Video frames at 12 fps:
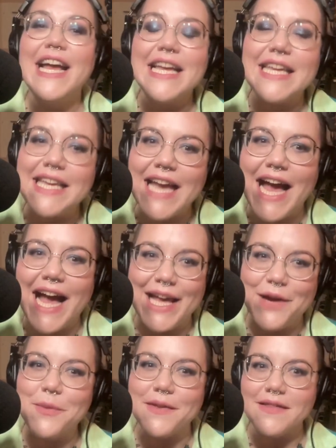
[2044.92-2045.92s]
Yeah,
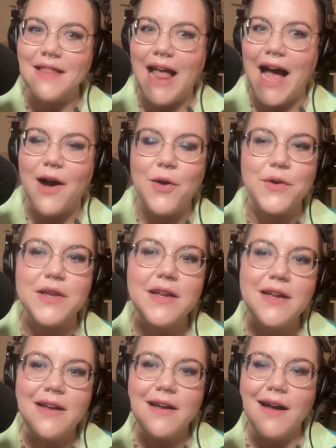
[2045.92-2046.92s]
it was loud.
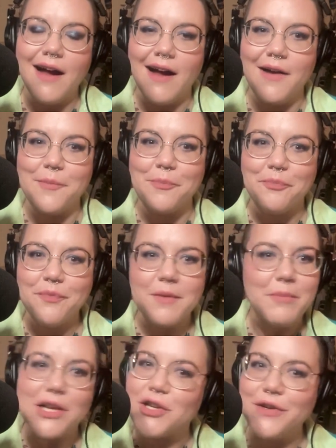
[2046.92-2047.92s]

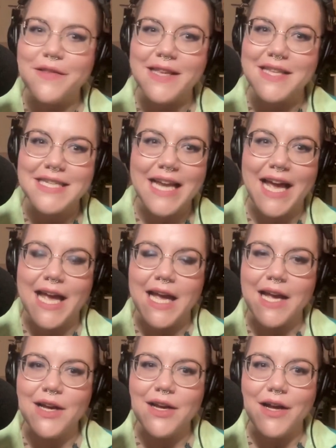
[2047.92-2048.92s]
But to this
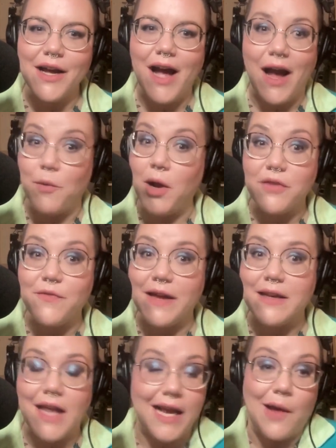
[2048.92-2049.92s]
day, I watched
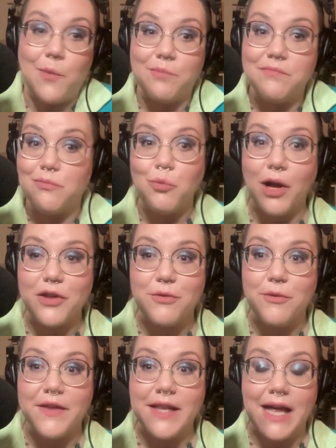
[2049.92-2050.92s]
the
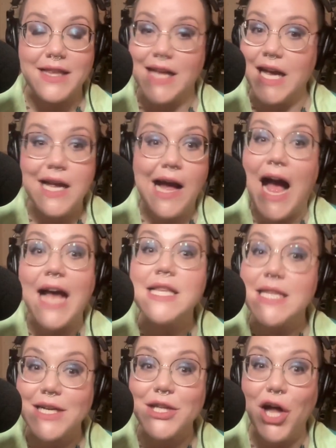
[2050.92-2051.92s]
movie last night. I
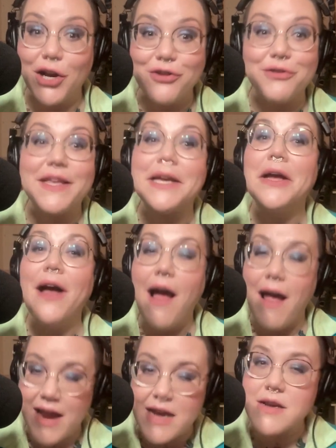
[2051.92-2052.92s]
sing along to the
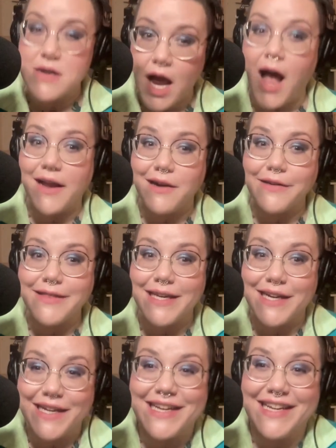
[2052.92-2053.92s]
entire
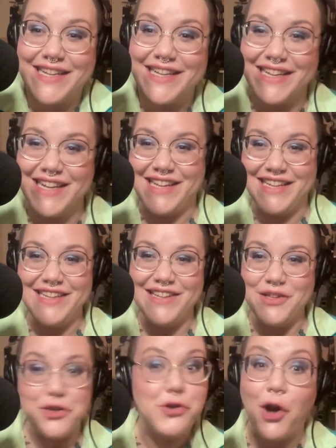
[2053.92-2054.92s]
thing.
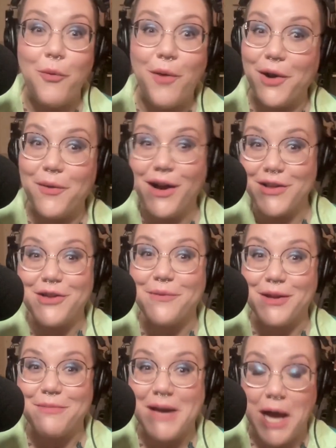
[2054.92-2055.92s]
You don't want to watch it
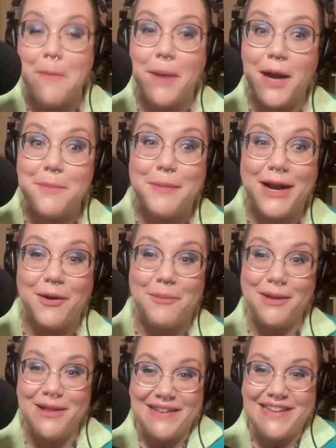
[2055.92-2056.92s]
with me. I'm
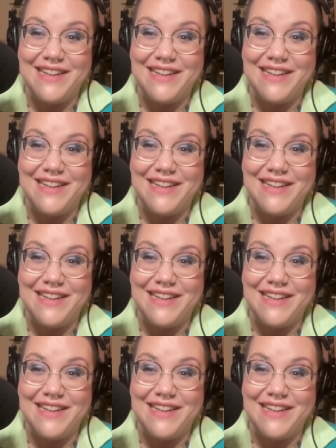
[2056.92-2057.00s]
unbearable.